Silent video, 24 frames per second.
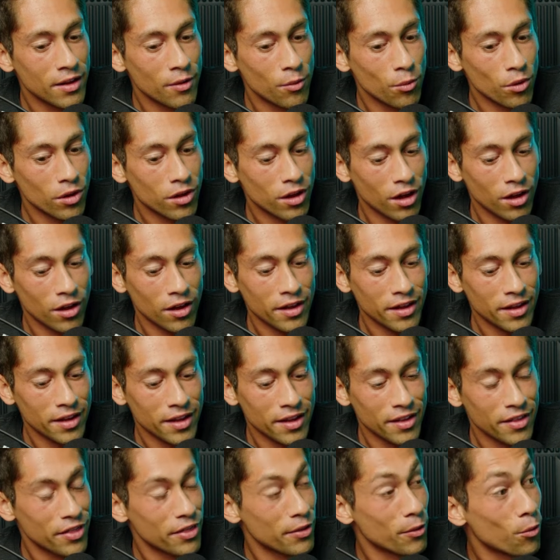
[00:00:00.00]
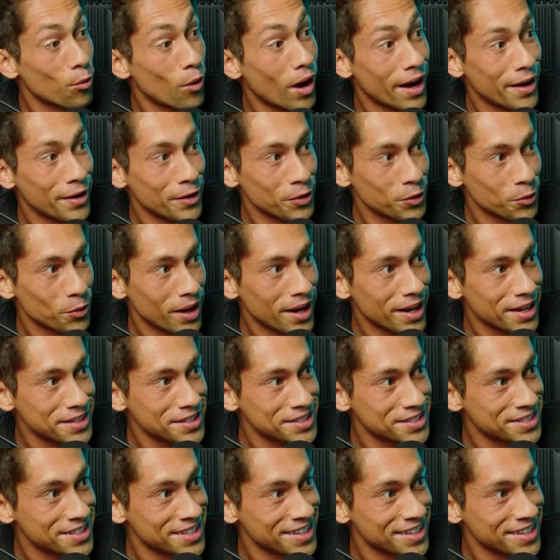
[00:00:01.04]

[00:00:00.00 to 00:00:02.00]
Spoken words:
We'll call it the Wild West.